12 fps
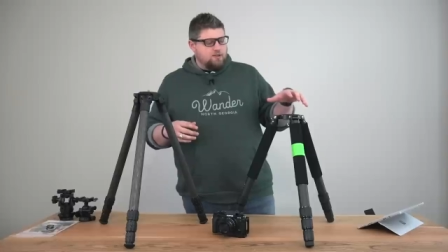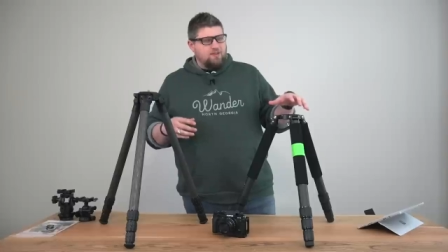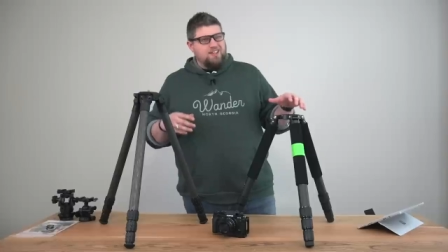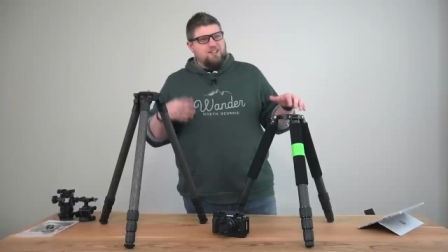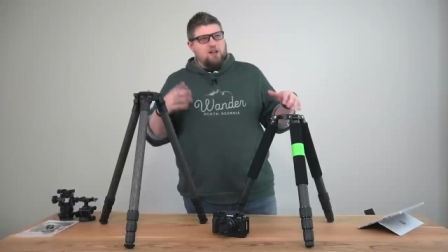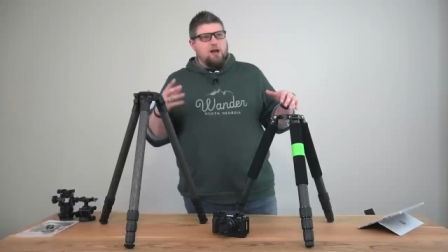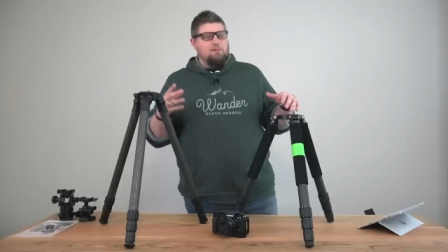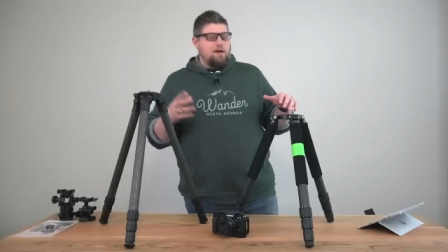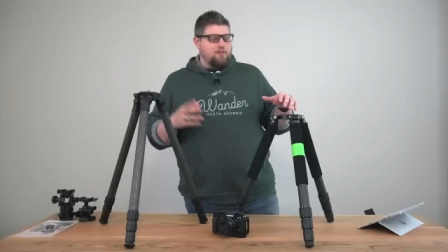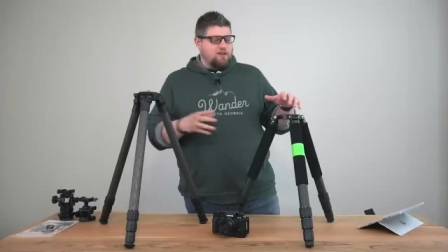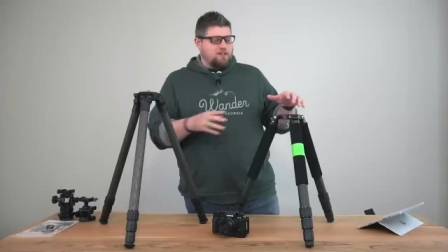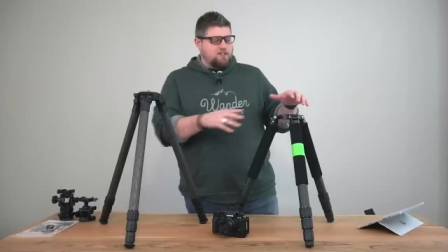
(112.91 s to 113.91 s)
so let's talk
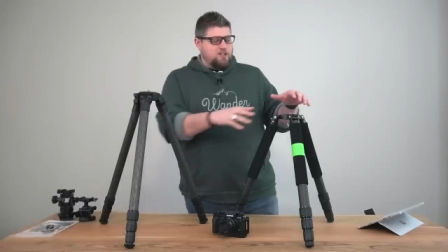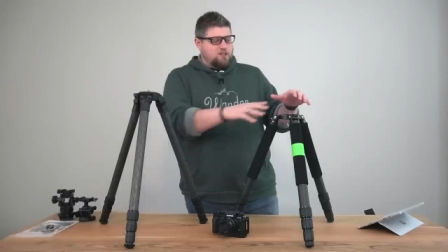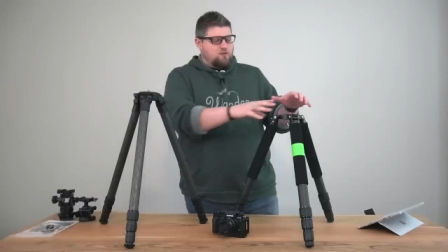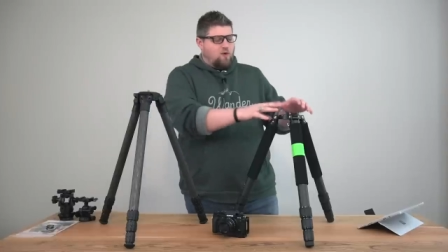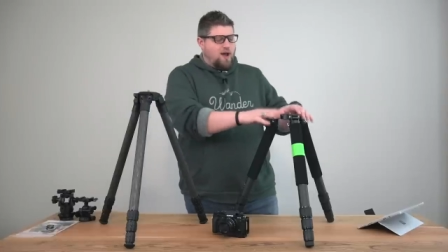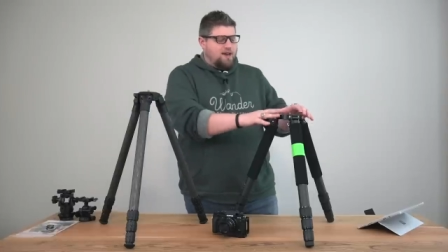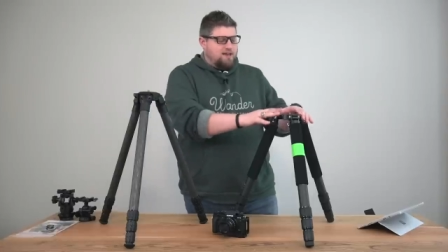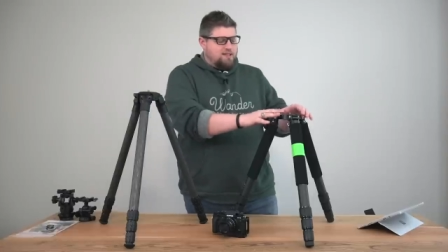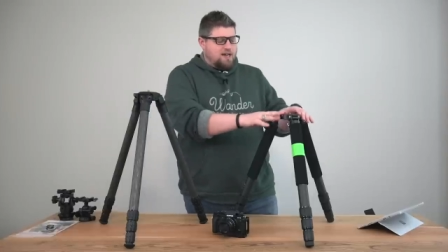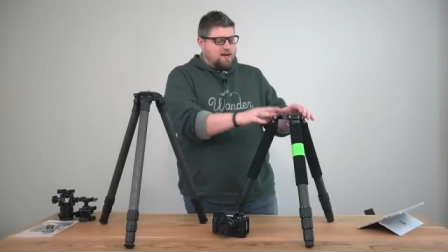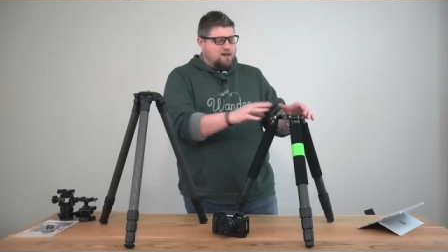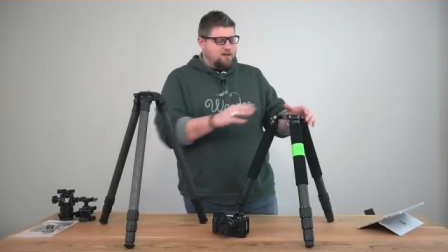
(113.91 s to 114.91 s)
about the decision why I
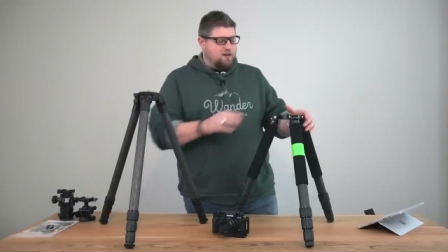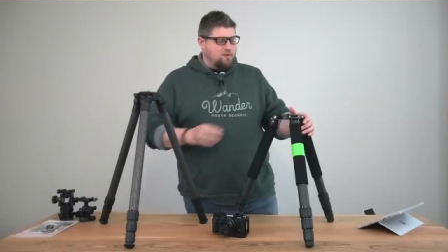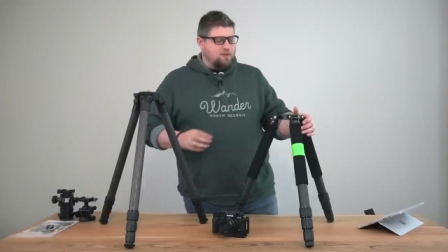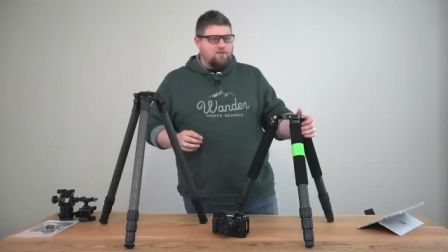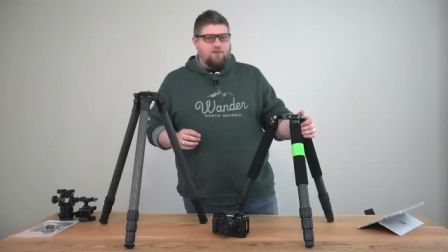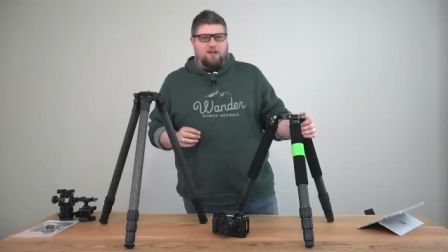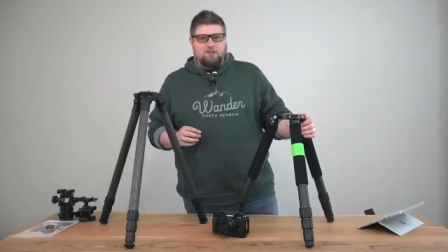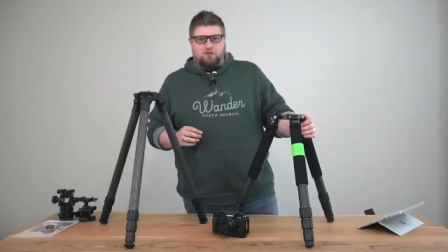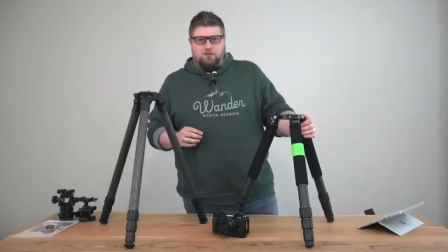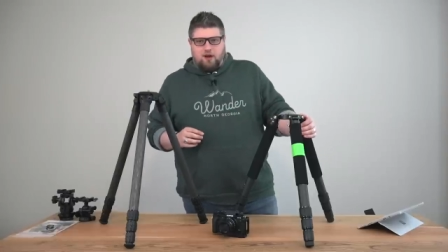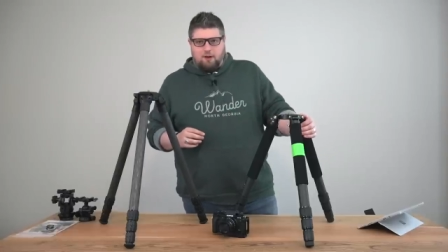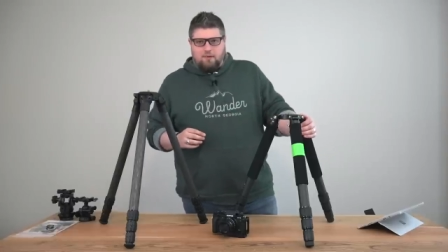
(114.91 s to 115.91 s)
decided to go with the
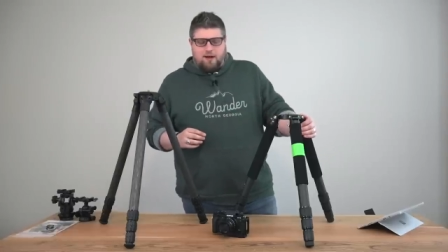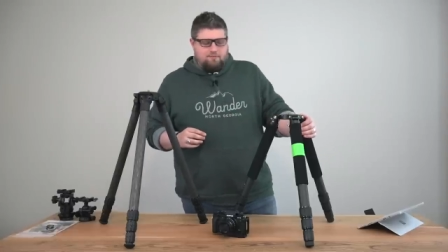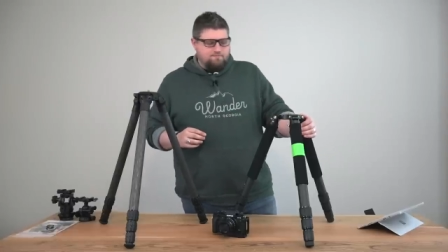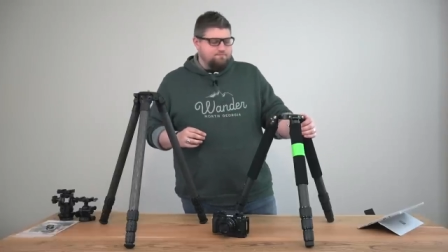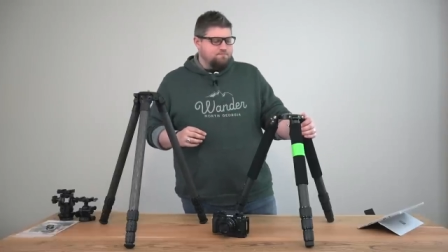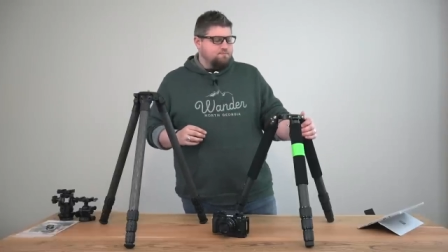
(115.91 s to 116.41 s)
Feisol tripod.